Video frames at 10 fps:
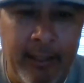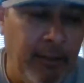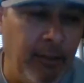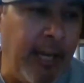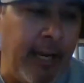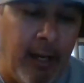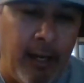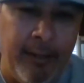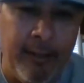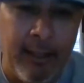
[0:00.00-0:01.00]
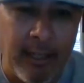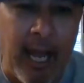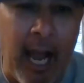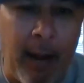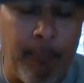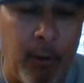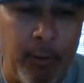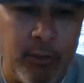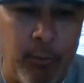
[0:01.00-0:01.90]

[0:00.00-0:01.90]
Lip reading: You take on La Habra, which is